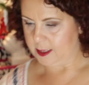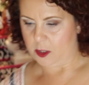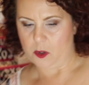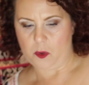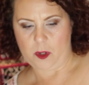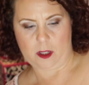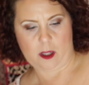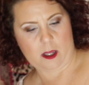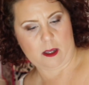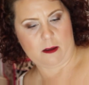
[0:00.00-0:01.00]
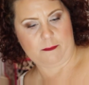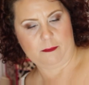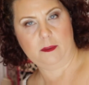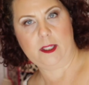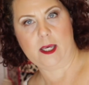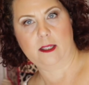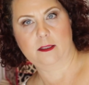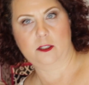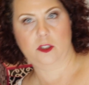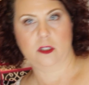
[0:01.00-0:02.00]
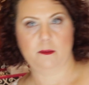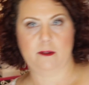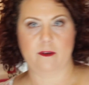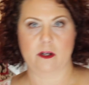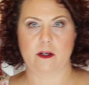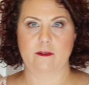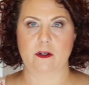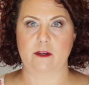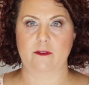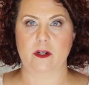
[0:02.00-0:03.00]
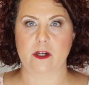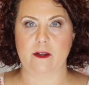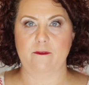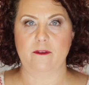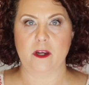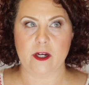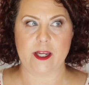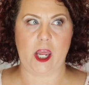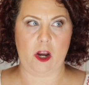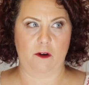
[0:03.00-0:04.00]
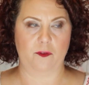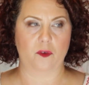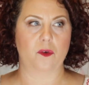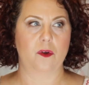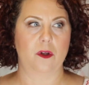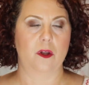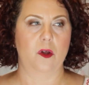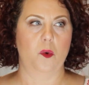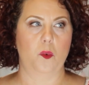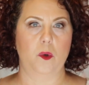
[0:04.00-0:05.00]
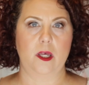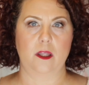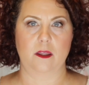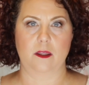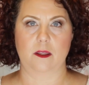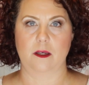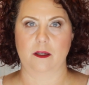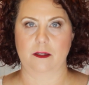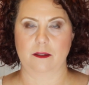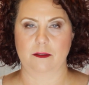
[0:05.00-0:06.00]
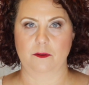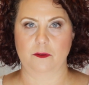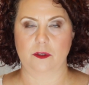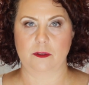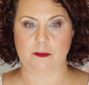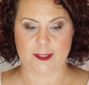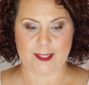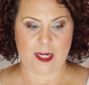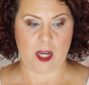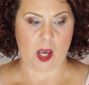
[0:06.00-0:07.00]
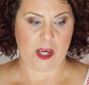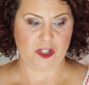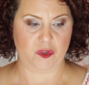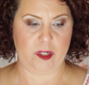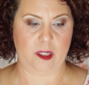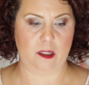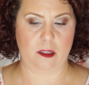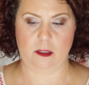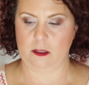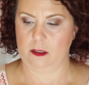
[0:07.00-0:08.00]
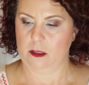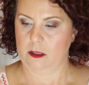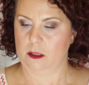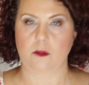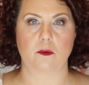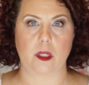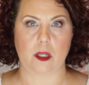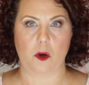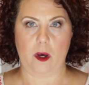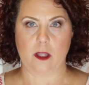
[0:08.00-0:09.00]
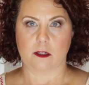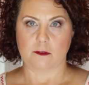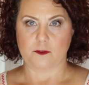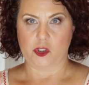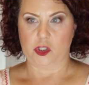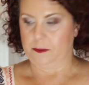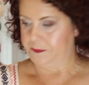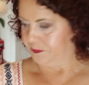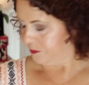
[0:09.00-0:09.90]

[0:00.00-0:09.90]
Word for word: So, um, yes, I try to be very, very, very, very careful with staying hydrated when I go out there for sure.